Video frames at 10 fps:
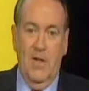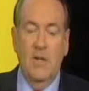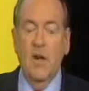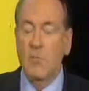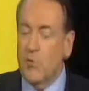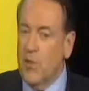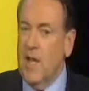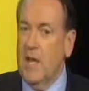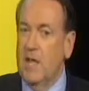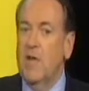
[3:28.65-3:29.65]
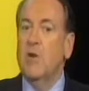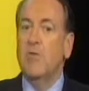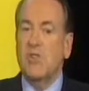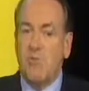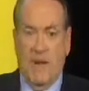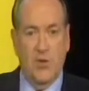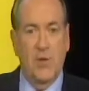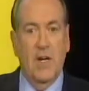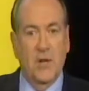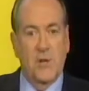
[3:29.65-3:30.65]
Number three, respect your
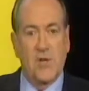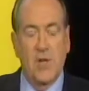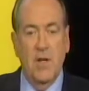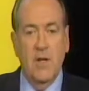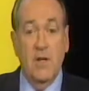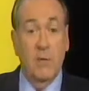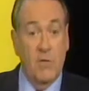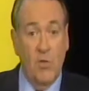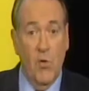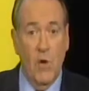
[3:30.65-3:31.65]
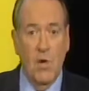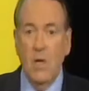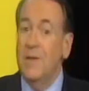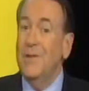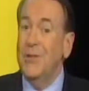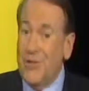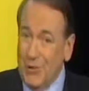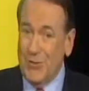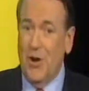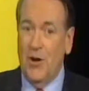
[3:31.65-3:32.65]
elders. Number four, don't
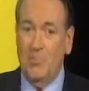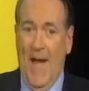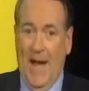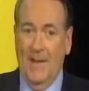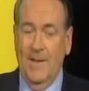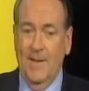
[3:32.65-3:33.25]
talk back.